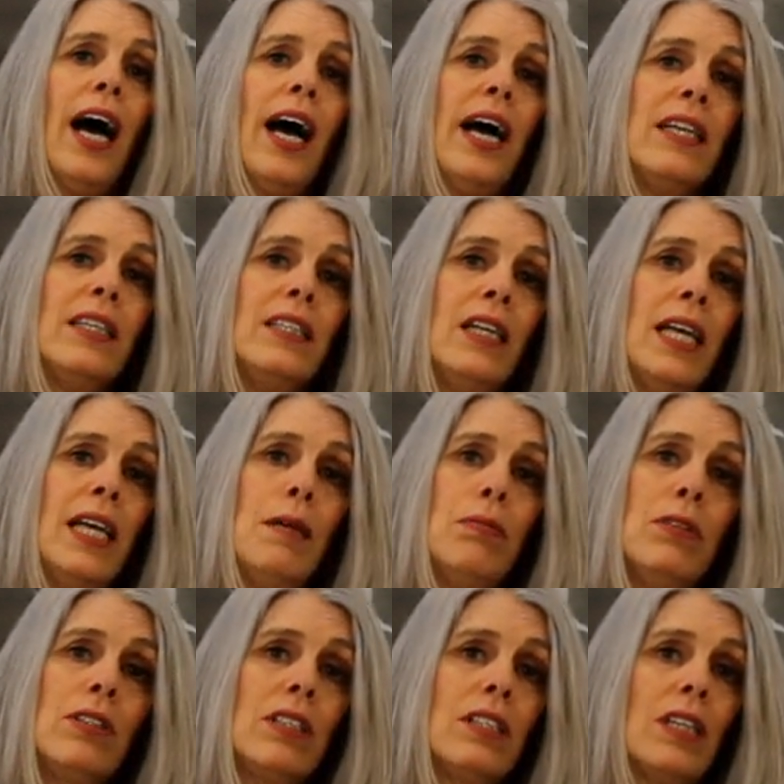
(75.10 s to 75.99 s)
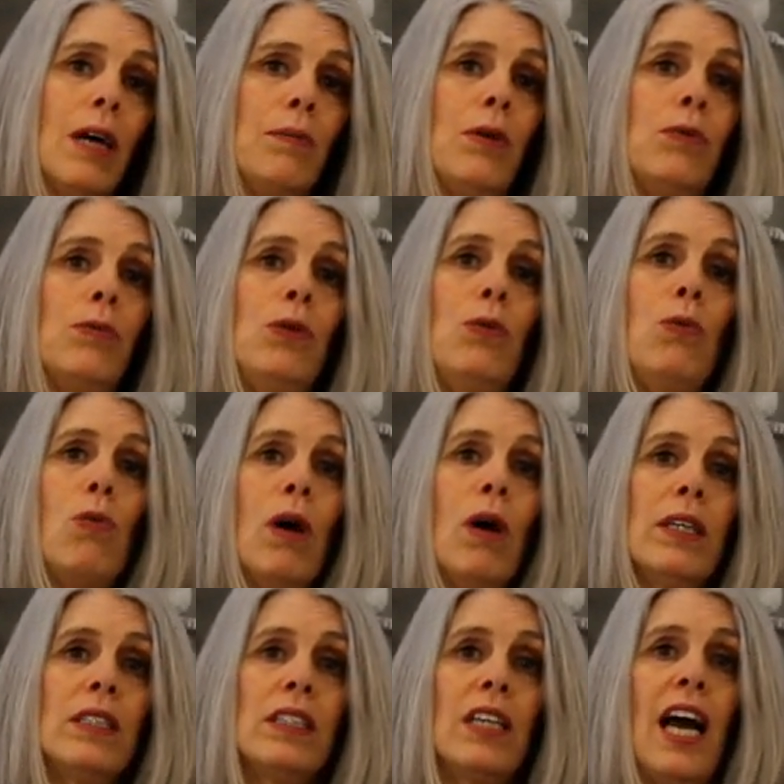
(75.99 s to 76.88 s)
And labour is a time when we
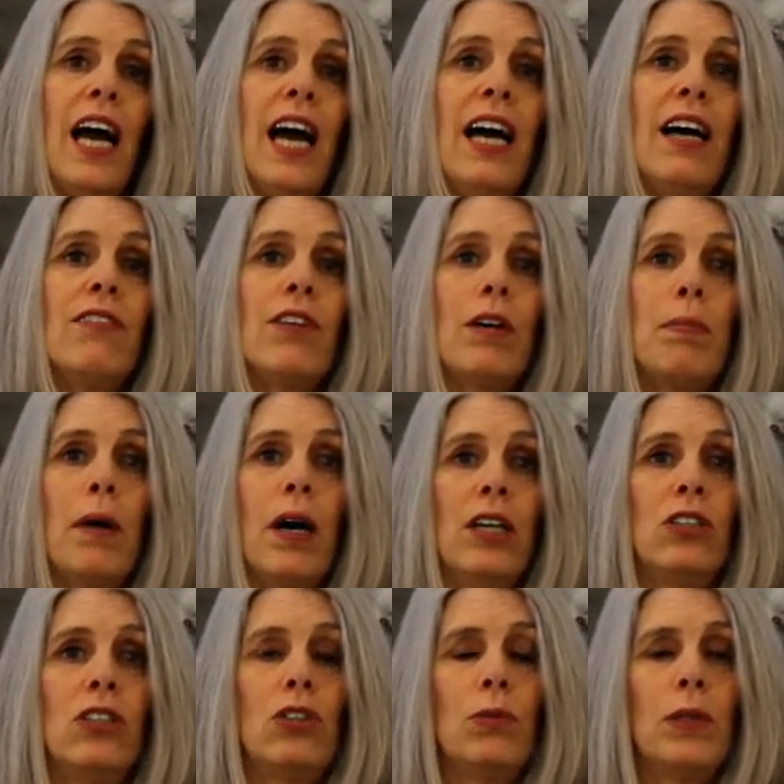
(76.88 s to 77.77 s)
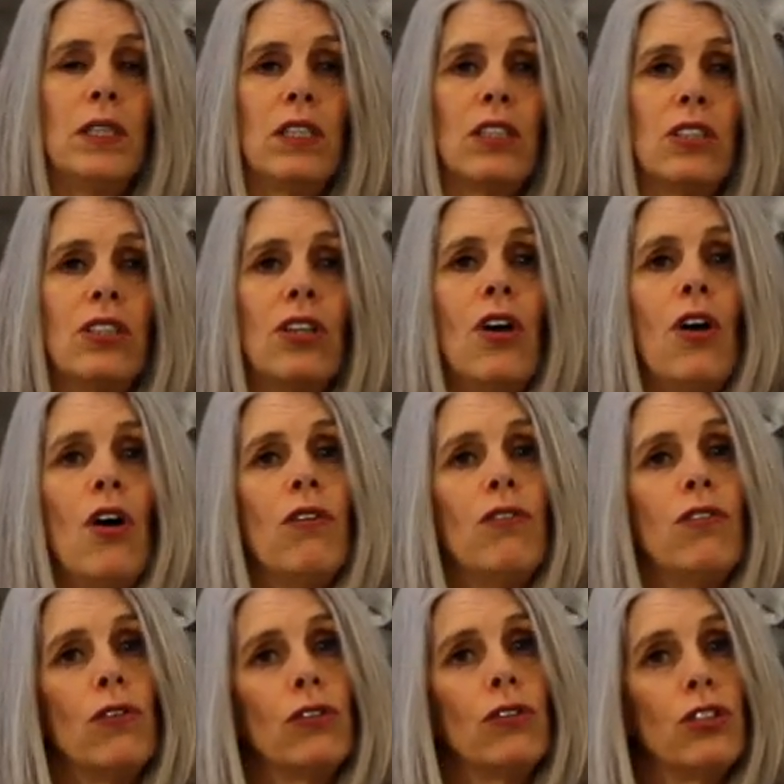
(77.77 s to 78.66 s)
want to have our partners with us
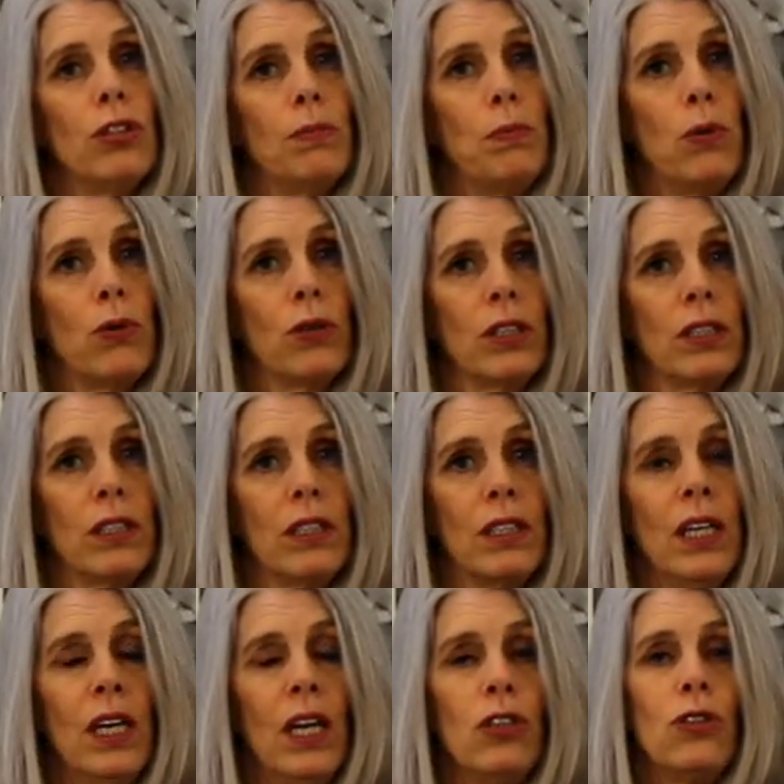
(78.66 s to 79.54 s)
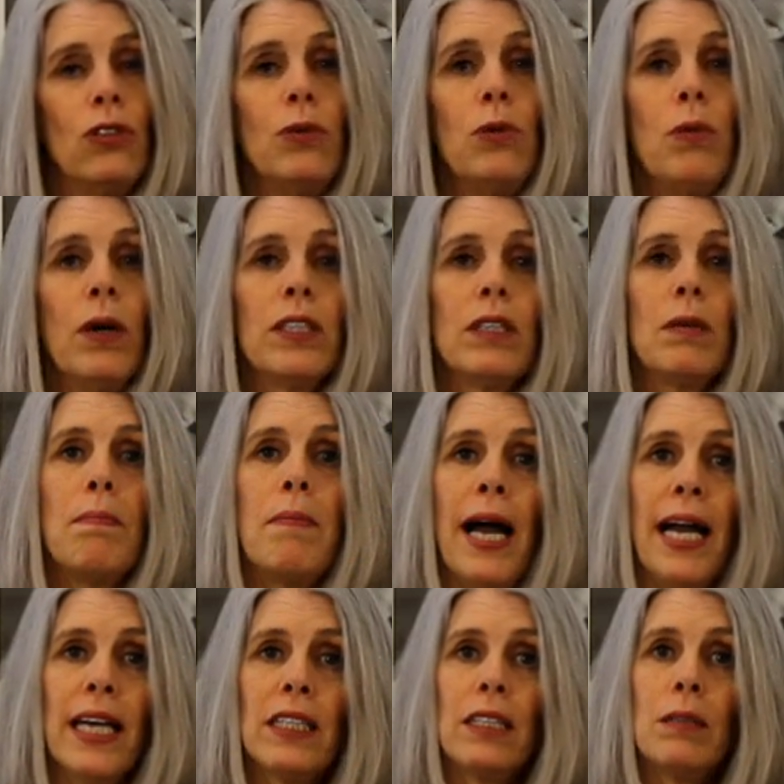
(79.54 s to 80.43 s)
for support. So we want to
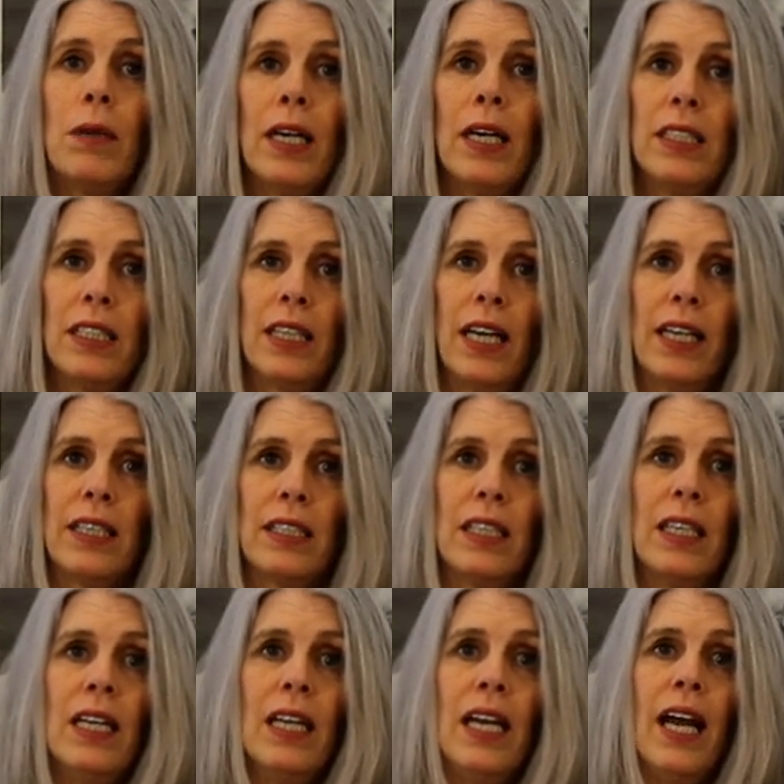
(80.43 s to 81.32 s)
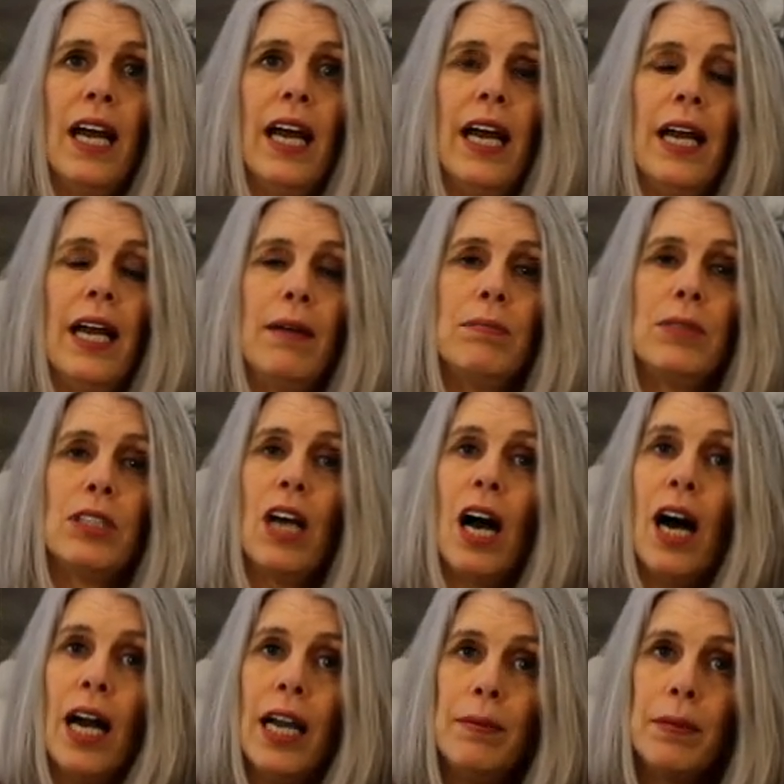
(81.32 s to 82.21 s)
maximise that
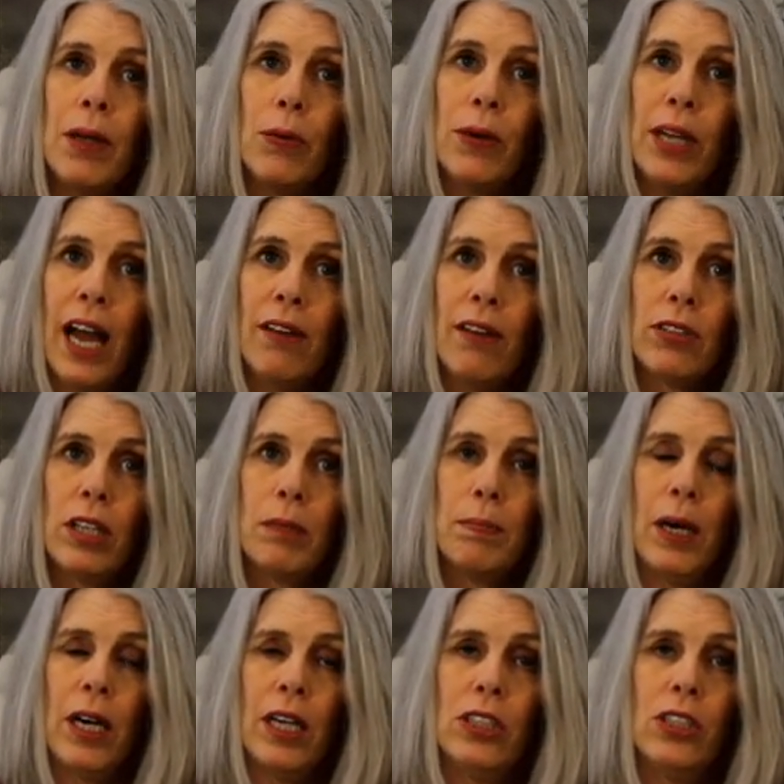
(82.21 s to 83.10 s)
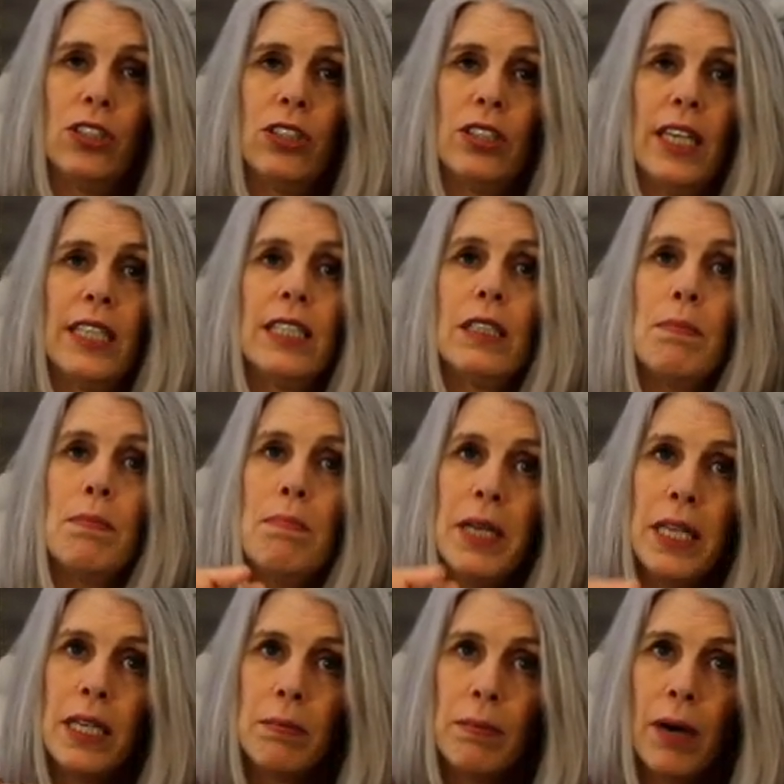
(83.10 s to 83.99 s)
time that we have with our partners and to
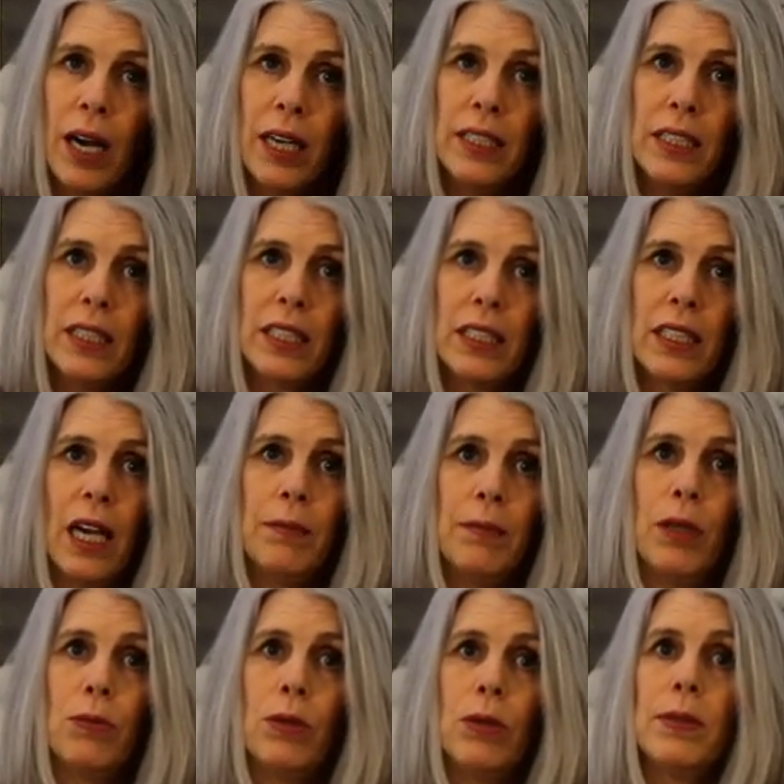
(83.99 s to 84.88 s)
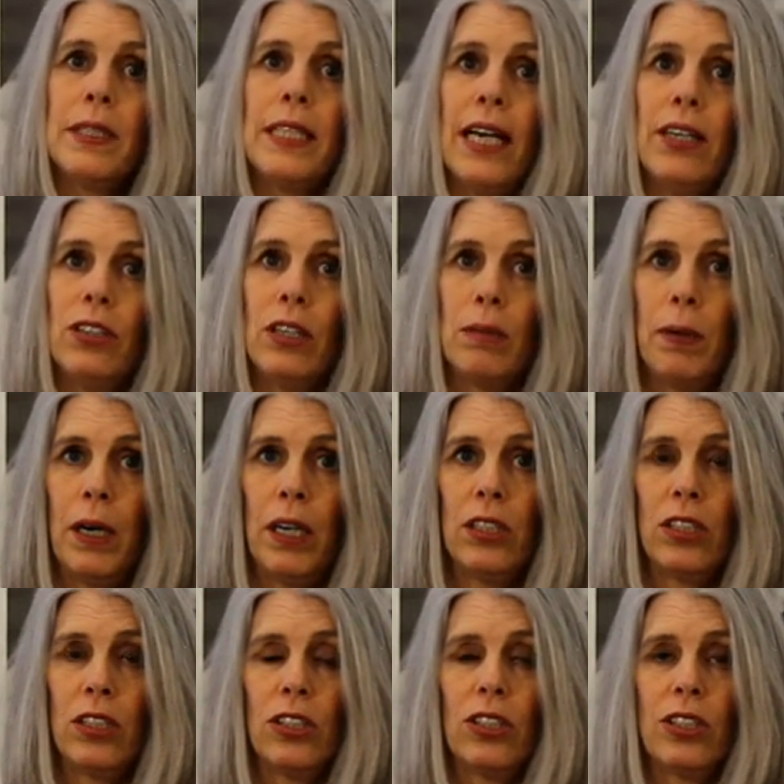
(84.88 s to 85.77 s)
minimise the time that we're without our
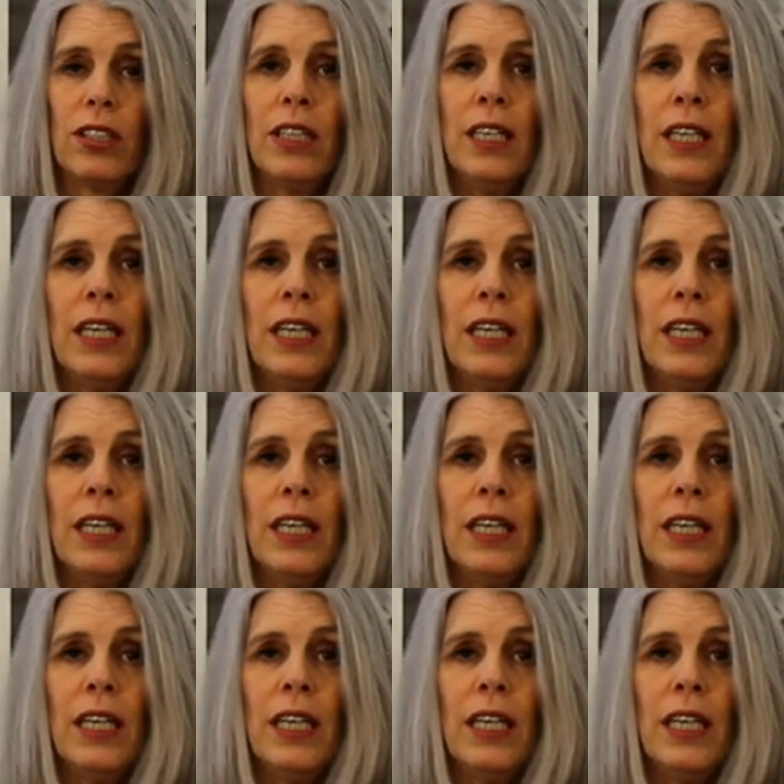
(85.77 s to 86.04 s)
partners.